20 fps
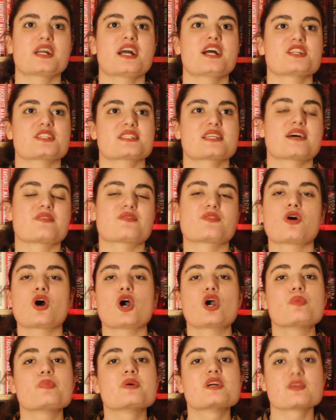I just have not
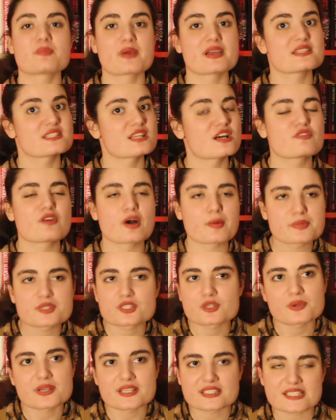opened myself up
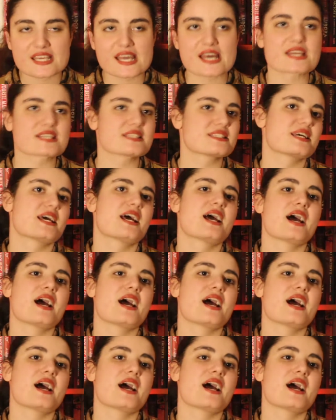to it yet.